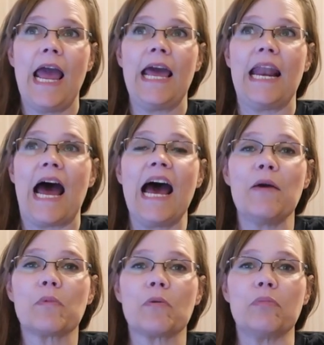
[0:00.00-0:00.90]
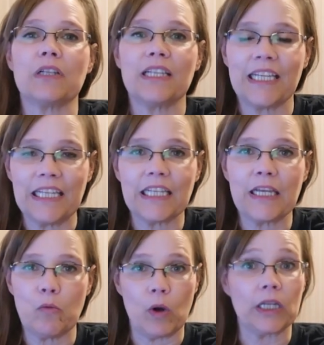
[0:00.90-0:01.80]
And I'm
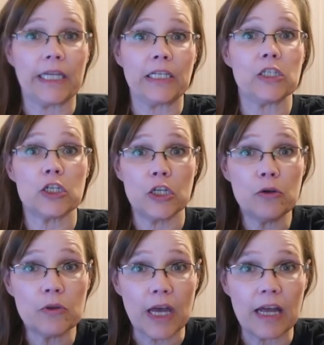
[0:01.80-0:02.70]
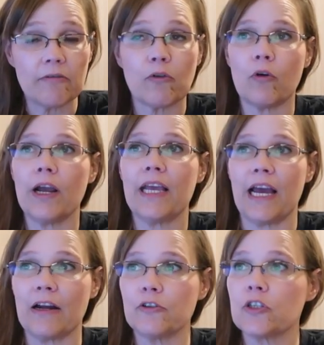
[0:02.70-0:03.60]
completely willing to do that for a
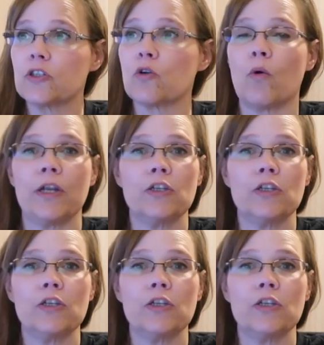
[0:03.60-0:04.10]
couch that's going